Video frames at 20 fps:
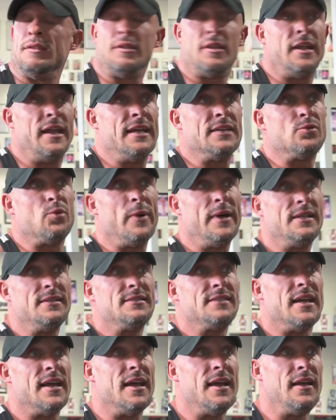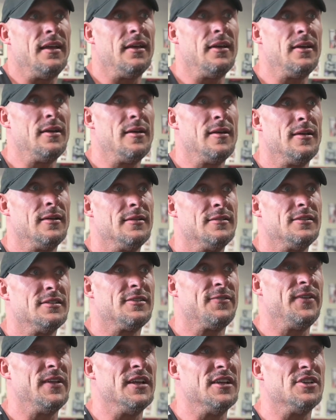Today's Wednesday.
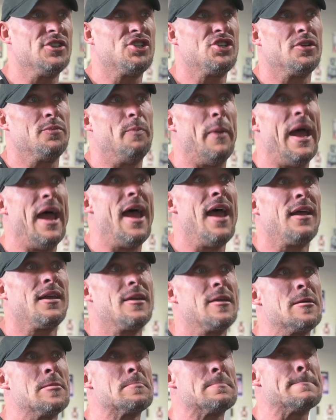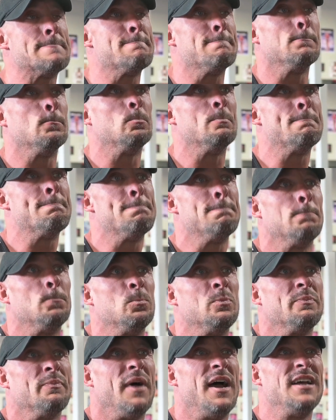Just finished back,
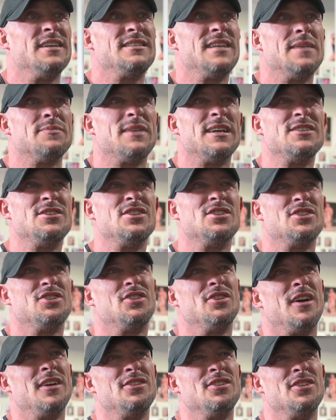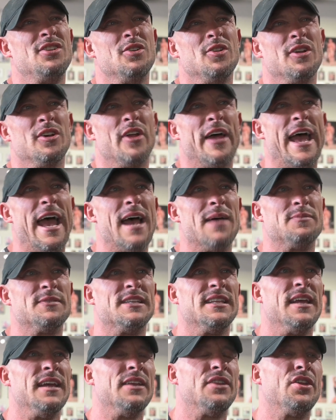biceps. I should do a little abs
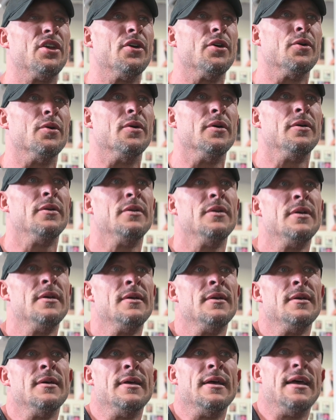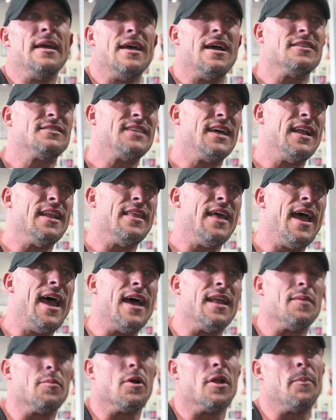today too. Outside of
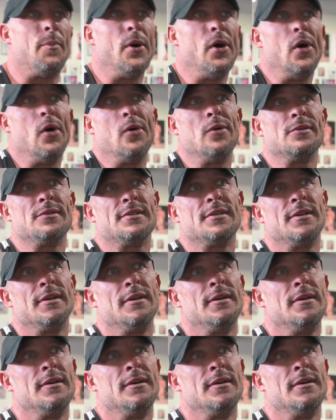that, I'm gonna pose.